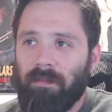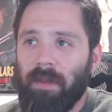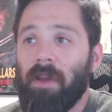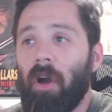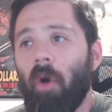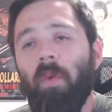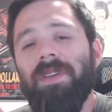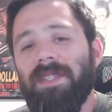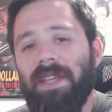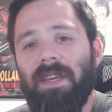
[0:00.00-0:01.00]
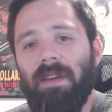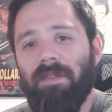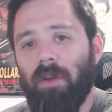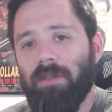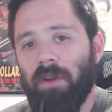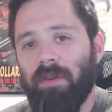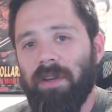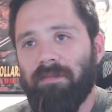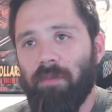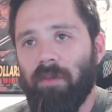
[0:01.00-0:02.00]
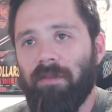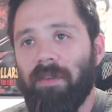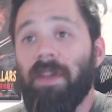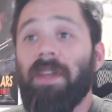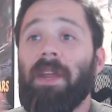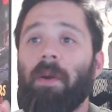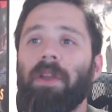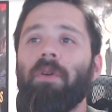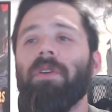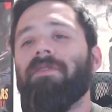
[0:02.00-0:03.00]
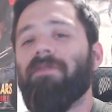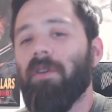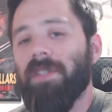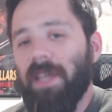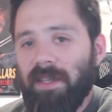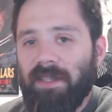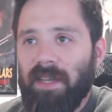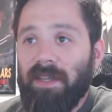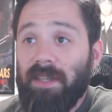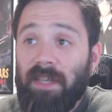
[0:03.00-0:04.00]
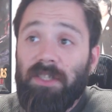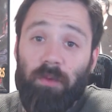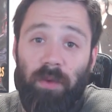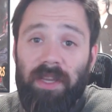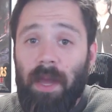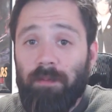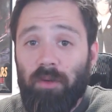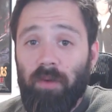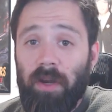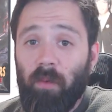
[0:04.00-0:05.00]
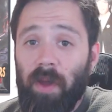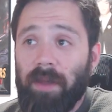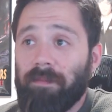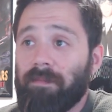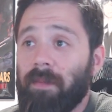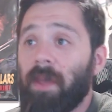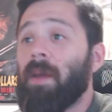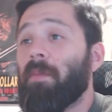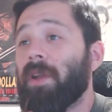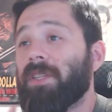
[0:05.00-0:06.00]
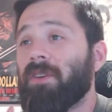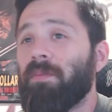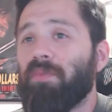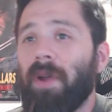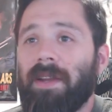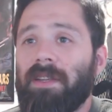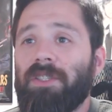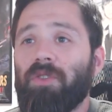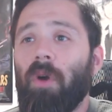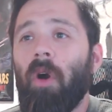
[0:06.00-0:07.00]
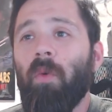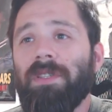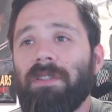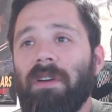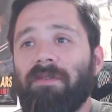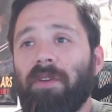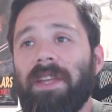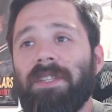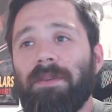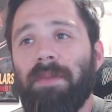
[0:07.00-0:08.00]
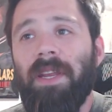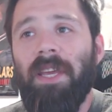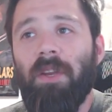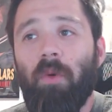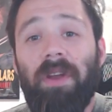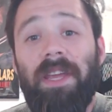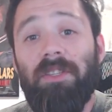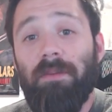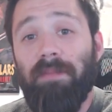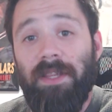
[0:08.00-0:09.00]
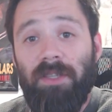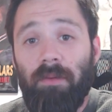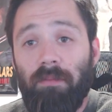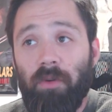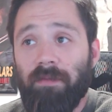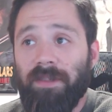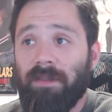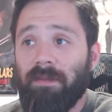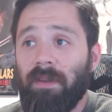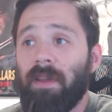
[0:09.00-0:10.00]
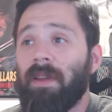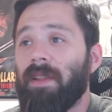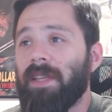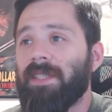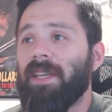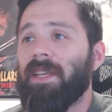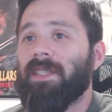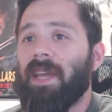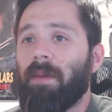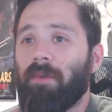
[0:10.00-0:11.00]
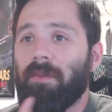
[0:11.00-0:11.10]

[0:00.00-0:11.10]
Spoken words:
Always think of an alternative move. Now I know your first instinct is to recapture right away, but it's good practice to always look for intermediate or intermezzo moves. Let's see an example.